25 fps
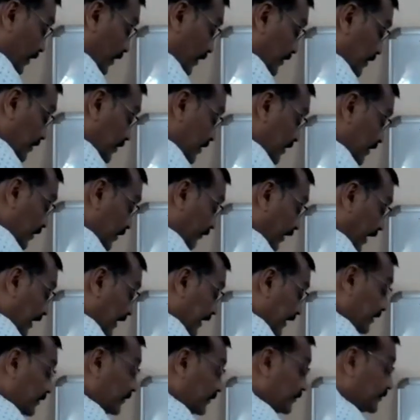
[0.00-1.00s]
this is the
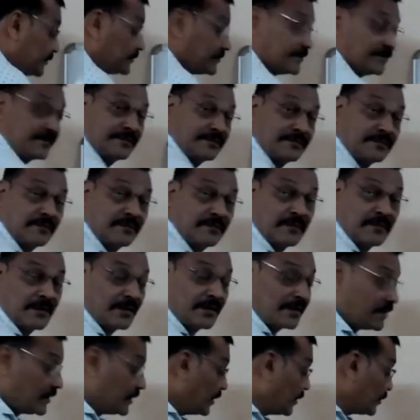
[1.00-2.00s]
valid.
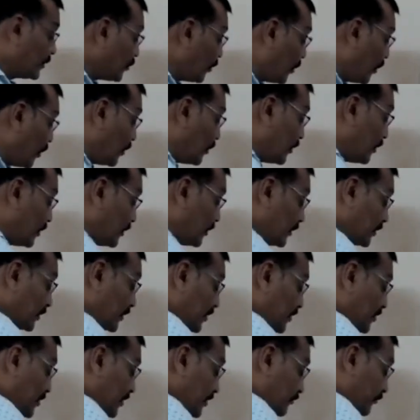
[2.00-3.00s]
So
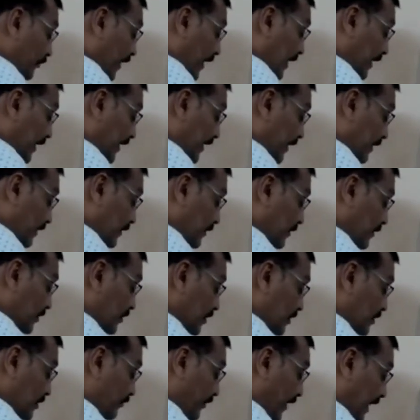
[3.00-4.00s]
this is valid, this
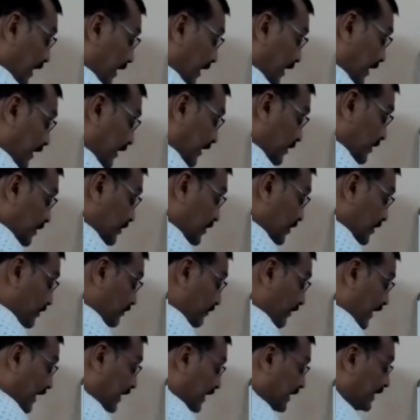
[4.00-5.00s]
is valid, this is
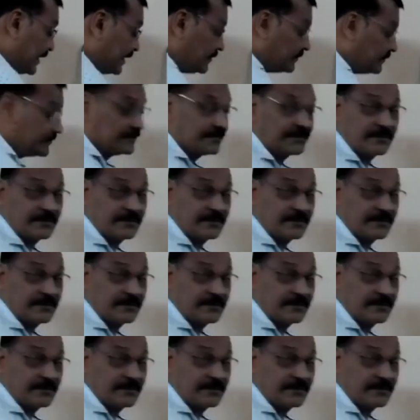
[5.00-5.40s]
valid.